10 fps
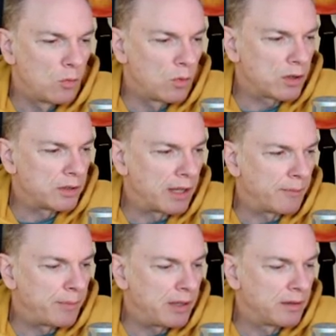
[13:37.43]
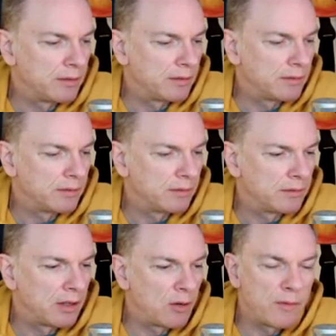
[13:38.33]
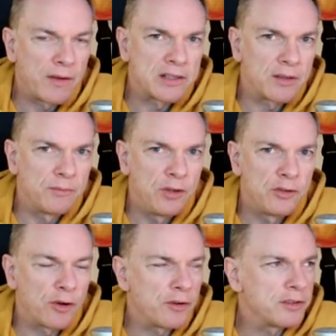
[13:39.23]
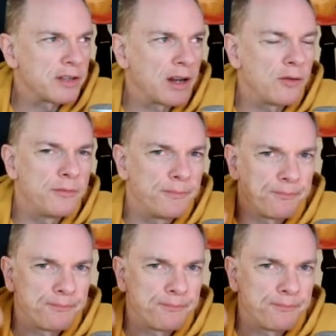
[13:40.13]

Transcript: what could that be? Hello, we've had some new joiners. Hello.